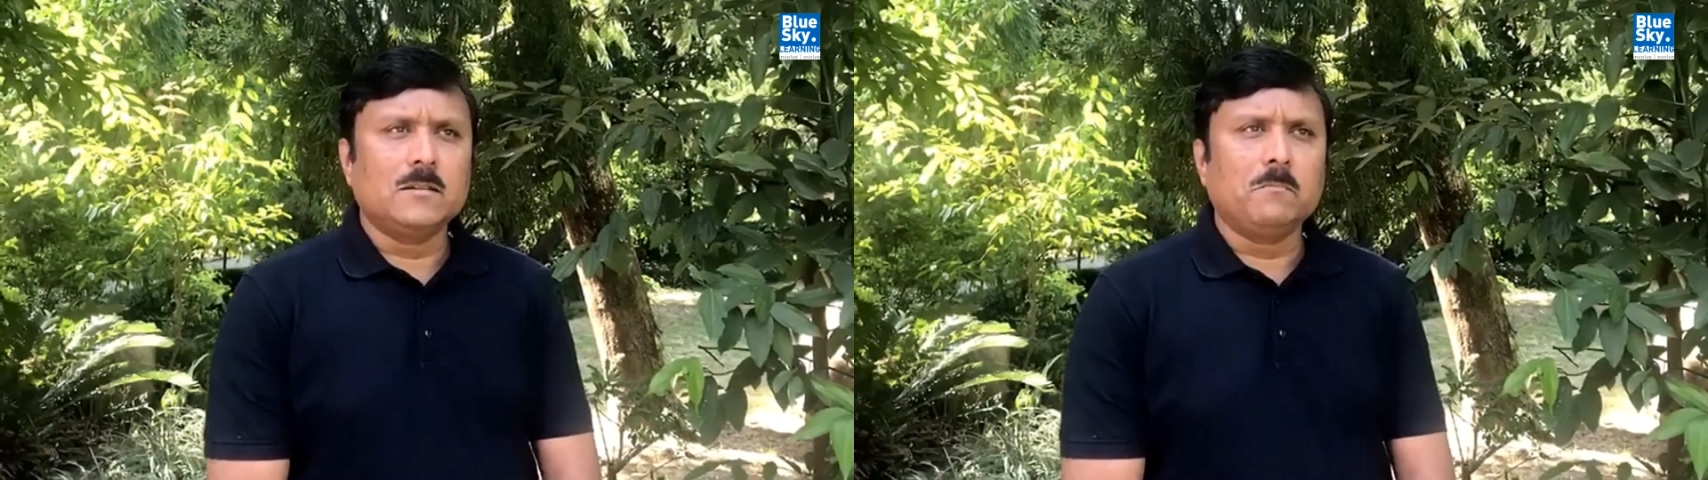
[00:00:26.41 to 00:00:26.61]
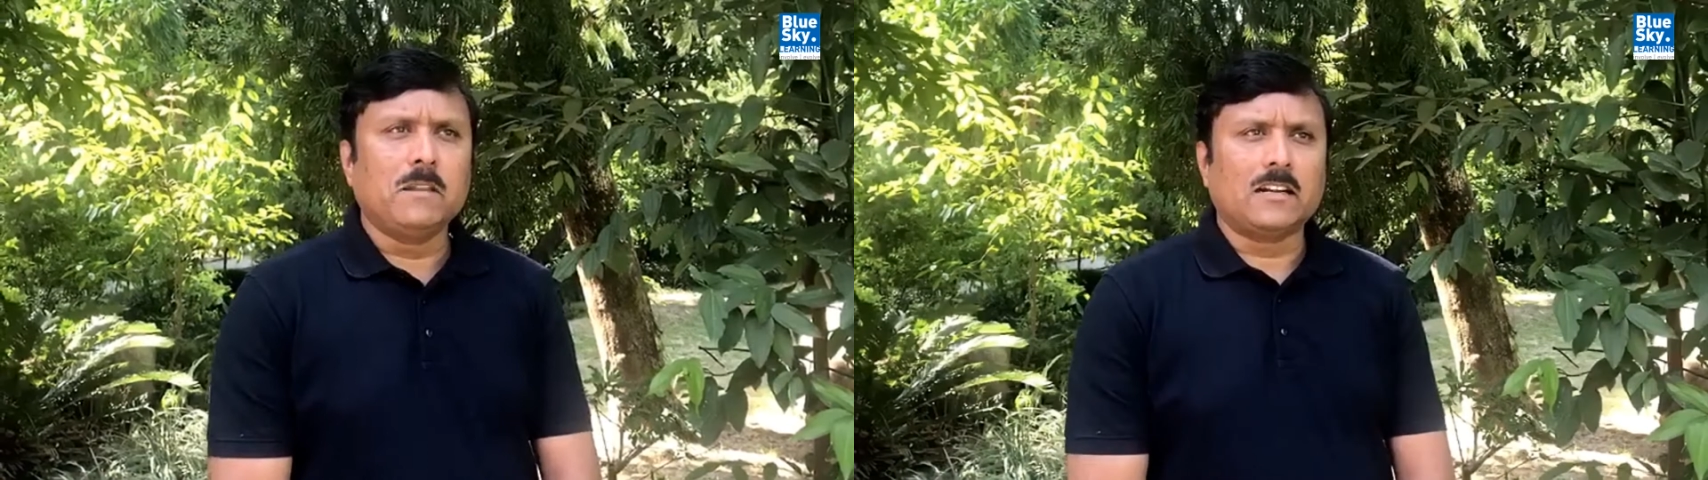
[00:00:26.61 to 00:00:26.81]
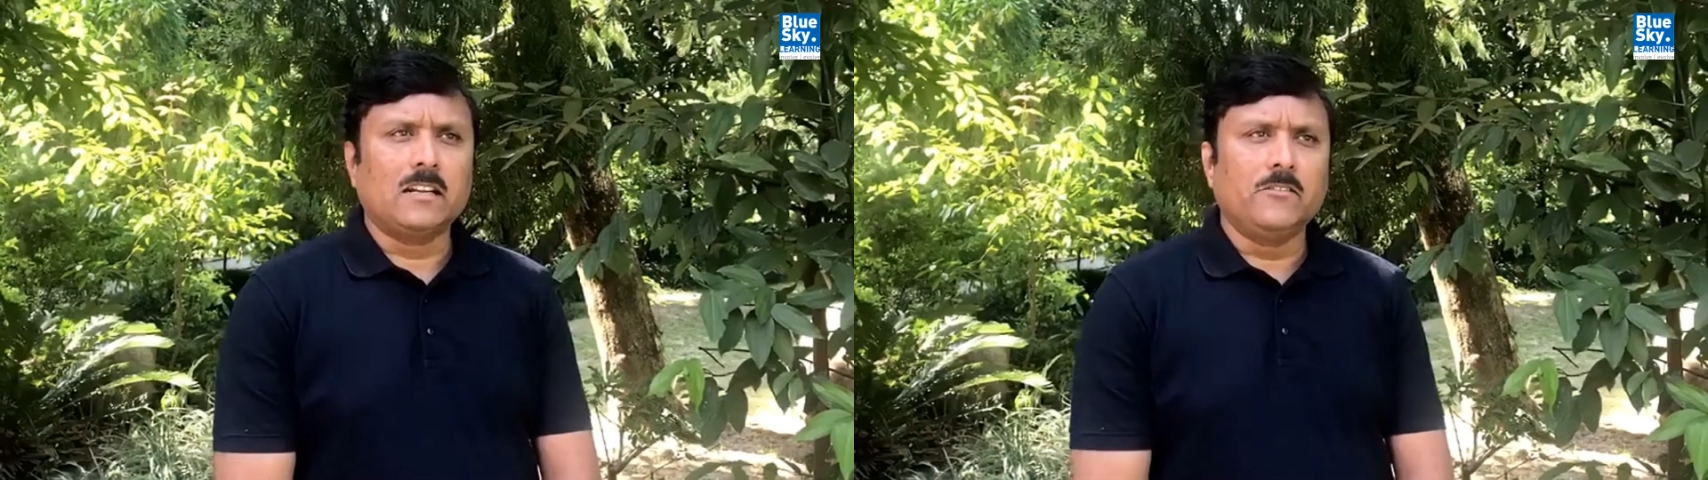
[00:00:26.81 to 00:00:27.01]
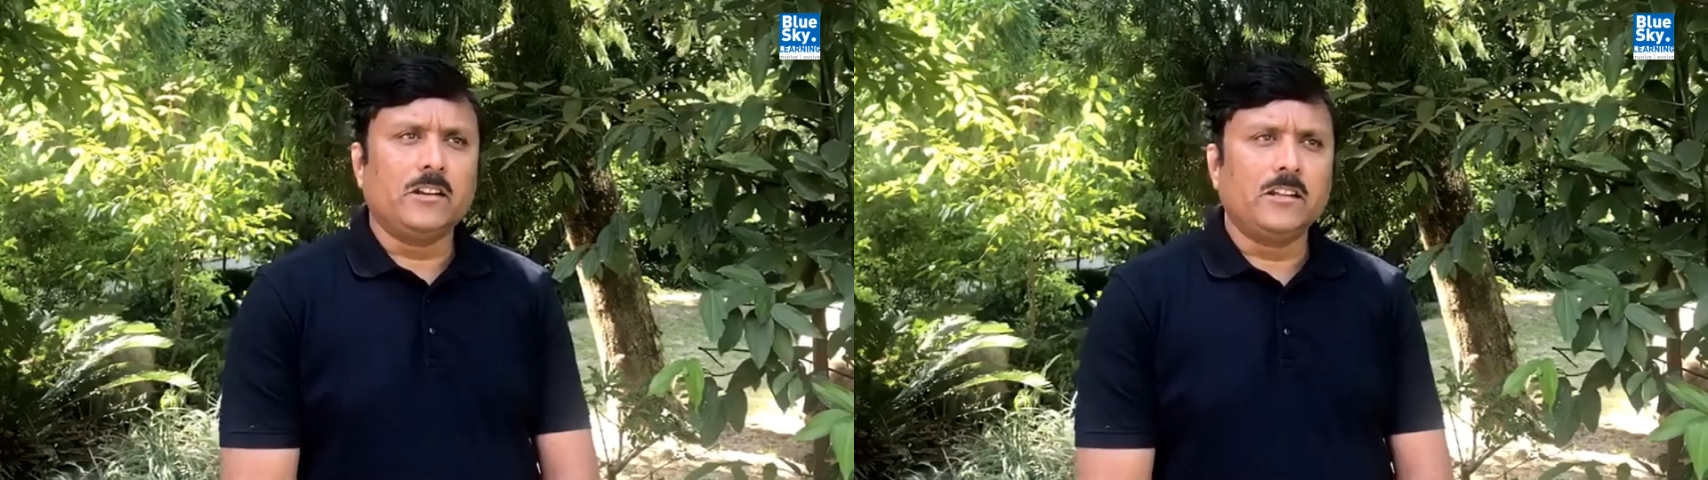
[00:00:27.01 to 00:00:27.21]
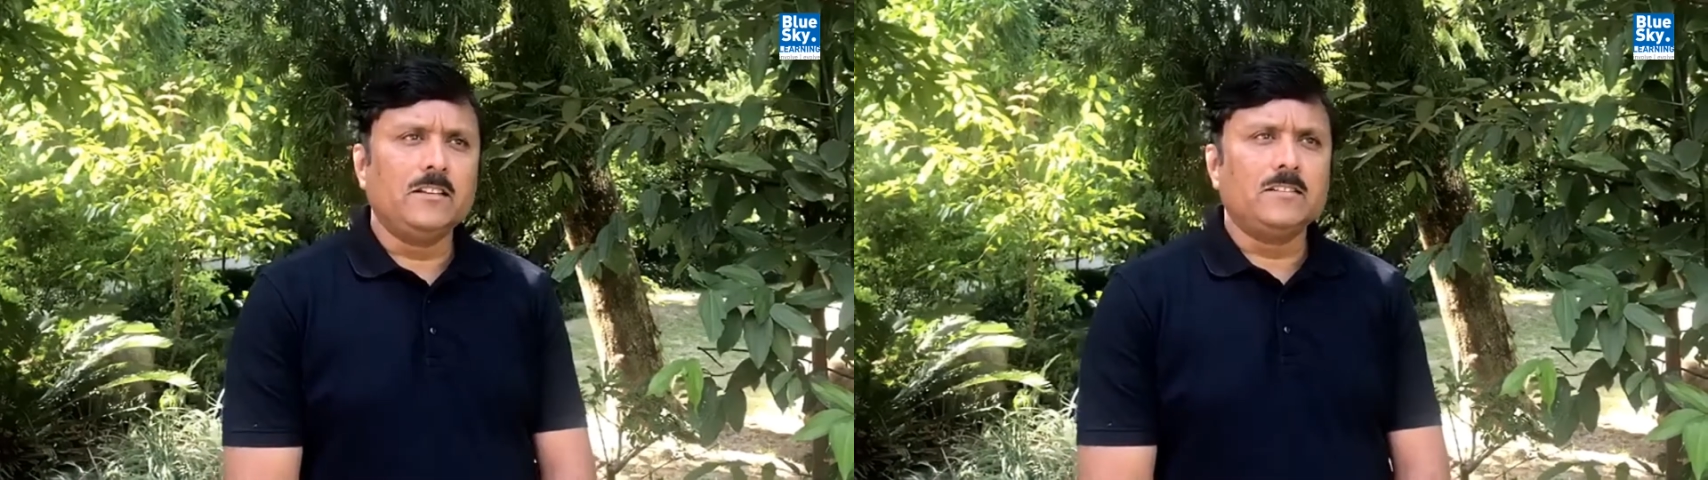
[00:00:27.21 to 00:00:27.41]
simple
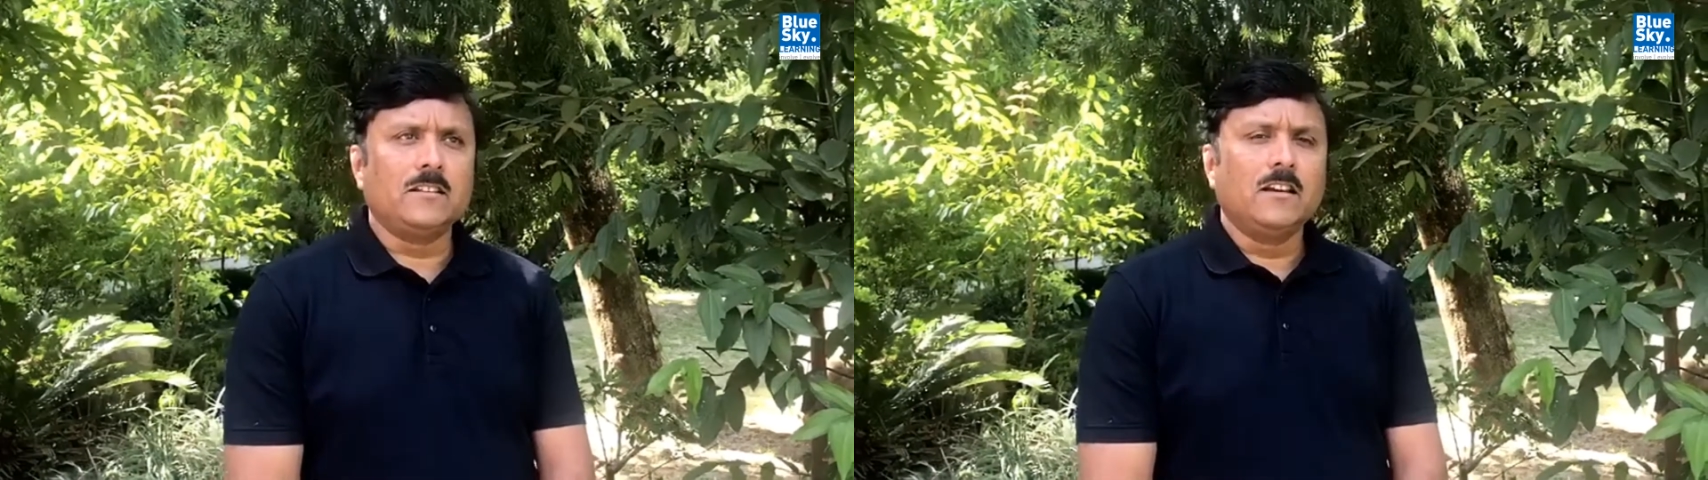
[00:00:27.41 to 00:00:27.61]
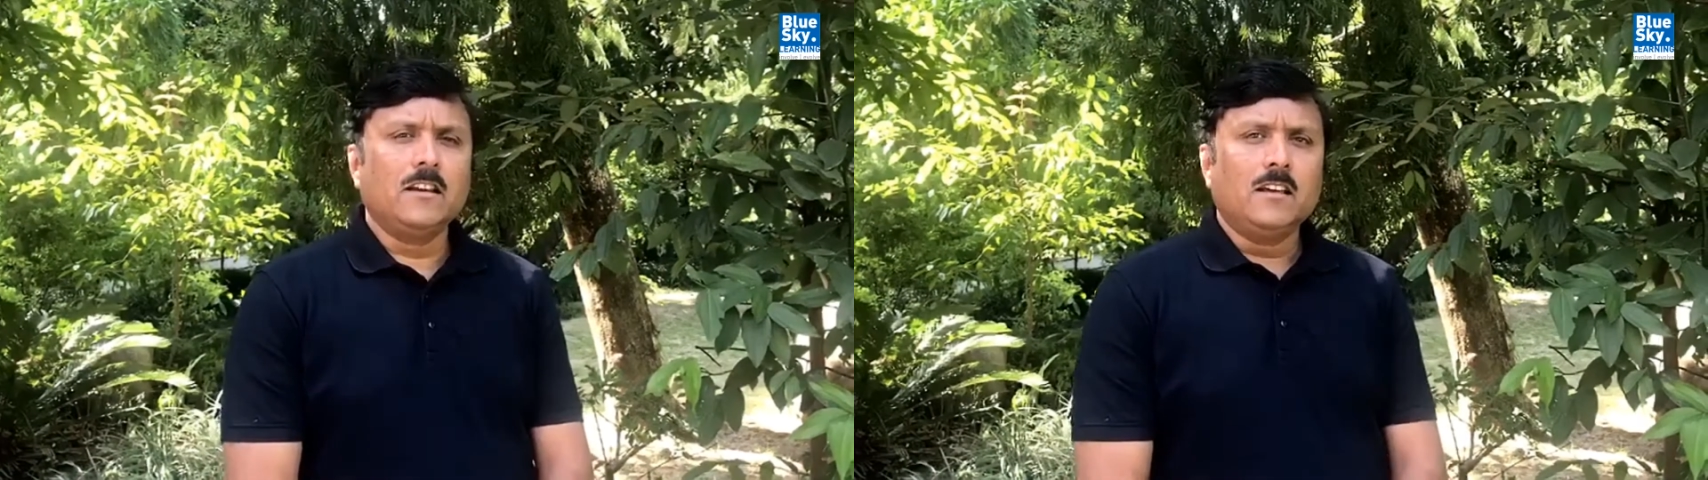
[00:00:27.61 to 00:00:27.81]
activities